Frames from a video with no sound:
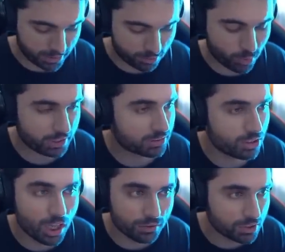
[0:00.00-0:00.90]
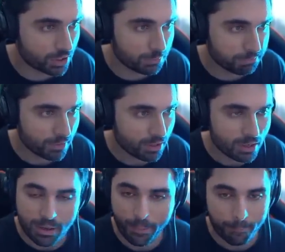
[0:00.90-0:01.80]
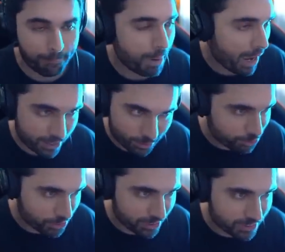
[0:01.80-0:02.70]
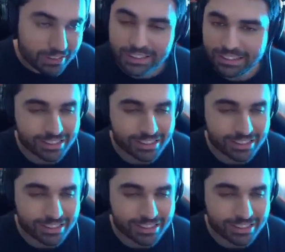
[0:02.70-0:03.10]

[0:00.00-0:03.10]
playing what? Call of Duty, Battlefield,